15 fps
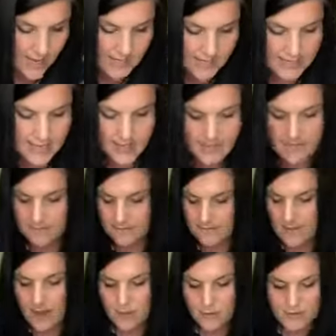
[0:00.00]
And again, the
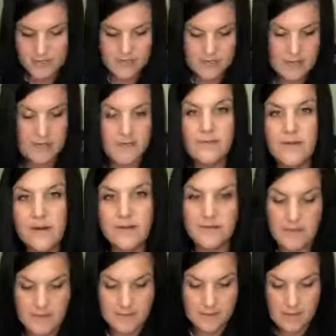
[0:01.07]
flowers in front of
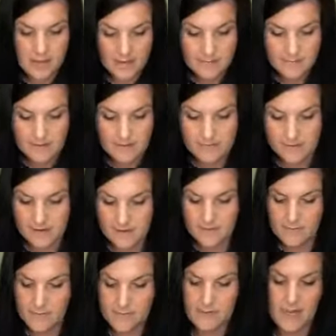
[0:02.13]
them, the line in front of
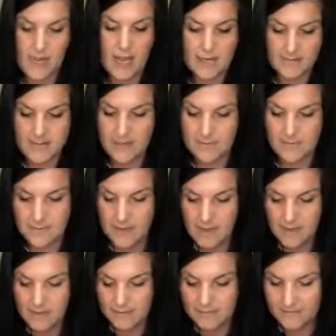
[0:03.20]
them and behind them,
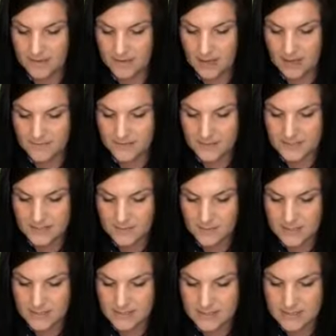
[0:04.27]
fill up the
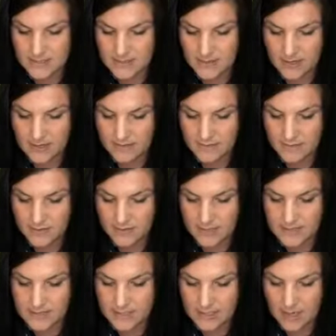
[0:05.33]
spaces so that even though
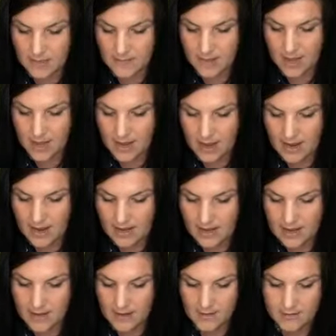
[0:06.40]
they stick up high,
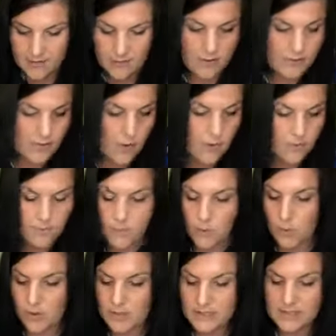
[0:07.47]
the whole
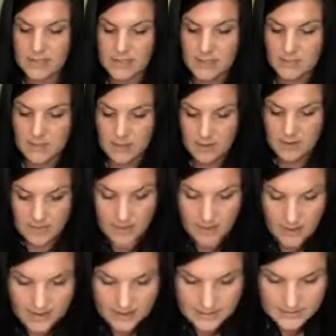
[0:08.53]
board is gonna be up
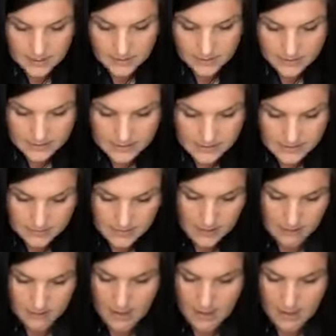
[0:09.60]
high, so it's gonna be